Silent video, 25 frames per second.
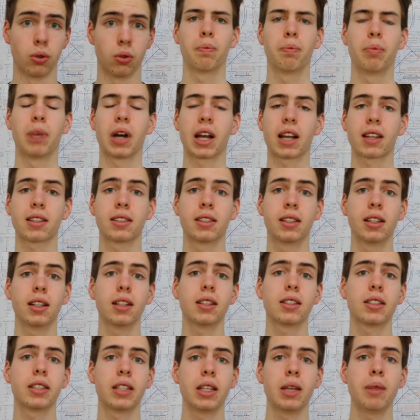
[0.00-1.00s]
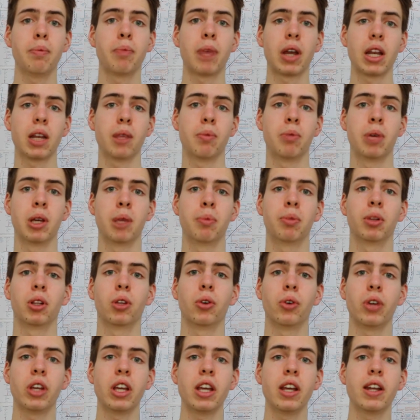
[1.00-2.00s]
but I still see many people who
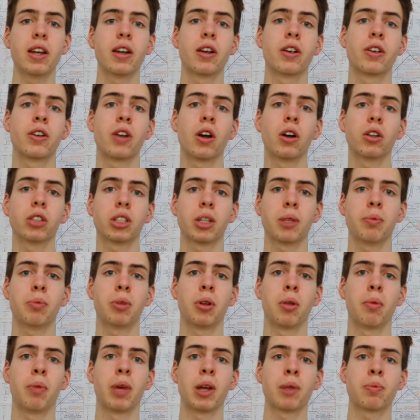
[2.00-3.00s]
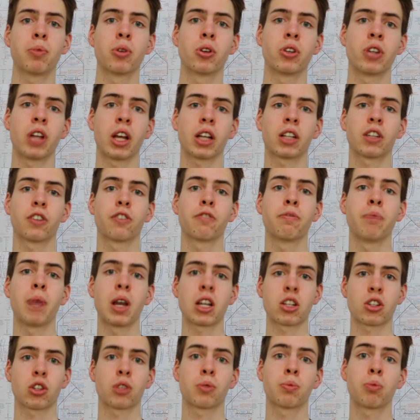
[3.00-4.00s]
either don't implement protective
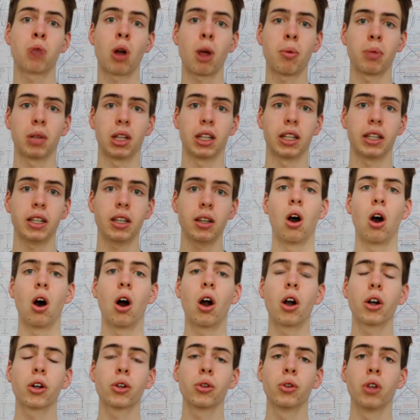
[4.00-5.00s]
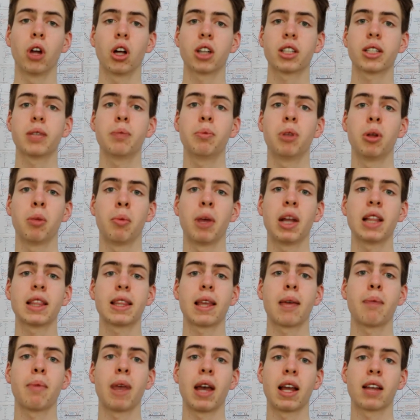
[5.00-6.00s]
measures properly or do not implement
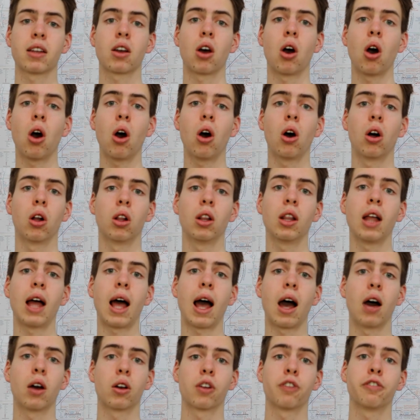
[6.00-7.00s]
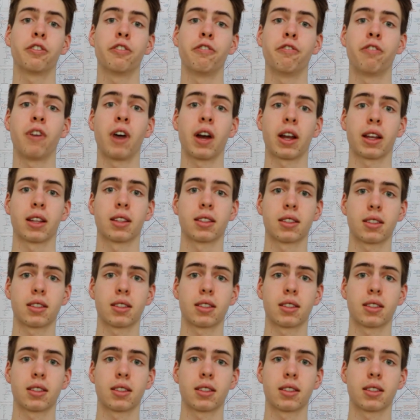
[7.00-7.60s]
them at all out of defiance.